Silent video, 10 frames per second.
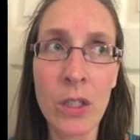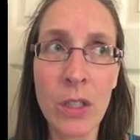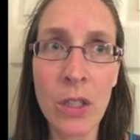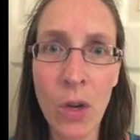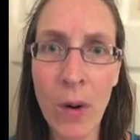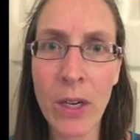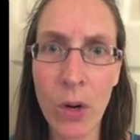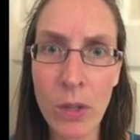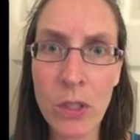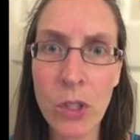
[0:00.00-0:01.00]
you know, I
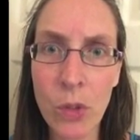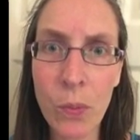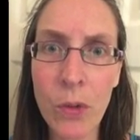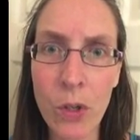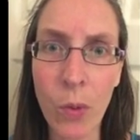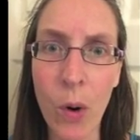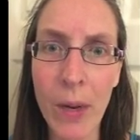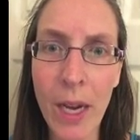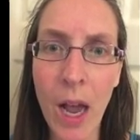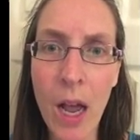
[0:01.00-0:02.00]
noticed you're
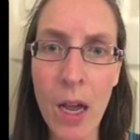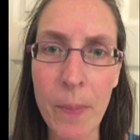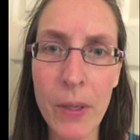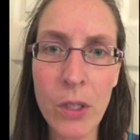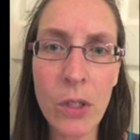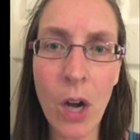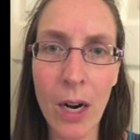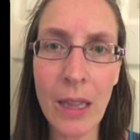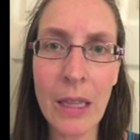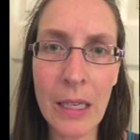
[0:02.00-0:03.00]
growing up. You're
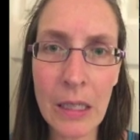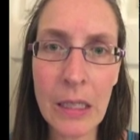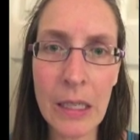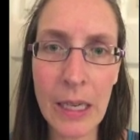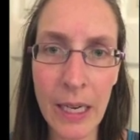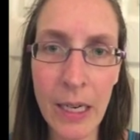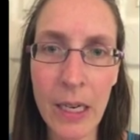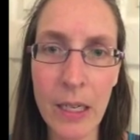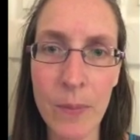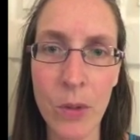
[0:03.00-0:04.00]
not a little kid
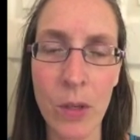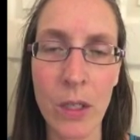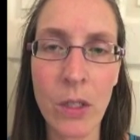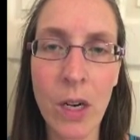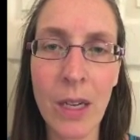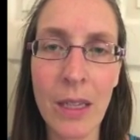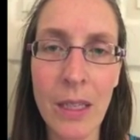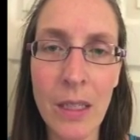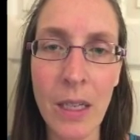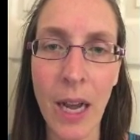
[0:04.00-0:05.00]
anymore. You're not a
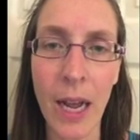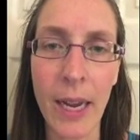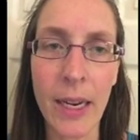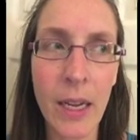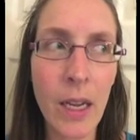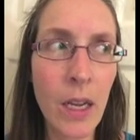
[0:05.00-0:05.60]
little guy.